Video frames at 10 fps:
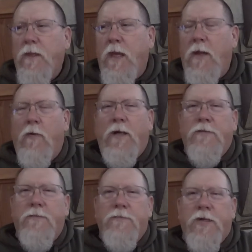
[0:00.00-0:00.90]
anyways,
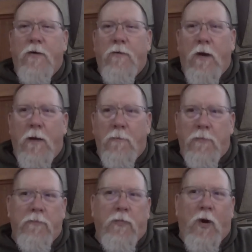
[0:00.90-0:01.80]
so I
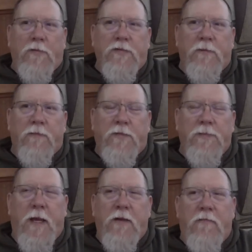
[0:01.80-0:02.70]
bought some
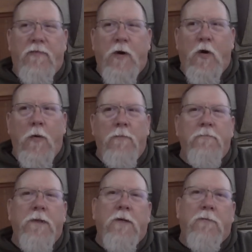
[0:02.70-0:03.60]
expanding foam,
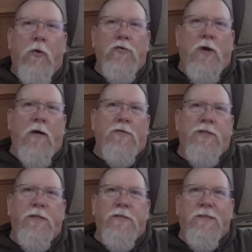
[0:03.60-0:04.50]
more dryer
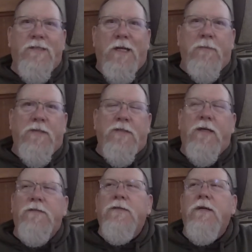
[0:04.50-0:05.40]
sheets, and cinnamon
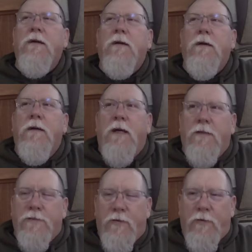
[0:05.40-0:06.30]
sticks.
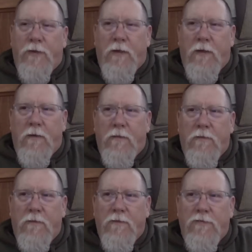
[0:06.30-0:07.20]
And so the
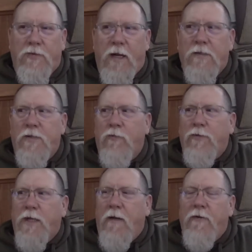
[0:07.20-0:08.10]
strategy
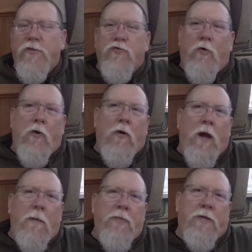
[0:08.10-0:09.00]
was every
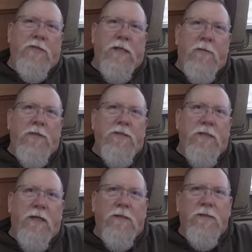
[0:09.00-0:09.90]
drawer I'd put cinnamon
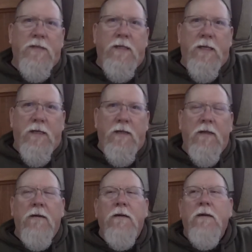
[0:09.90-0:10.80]
sticks in,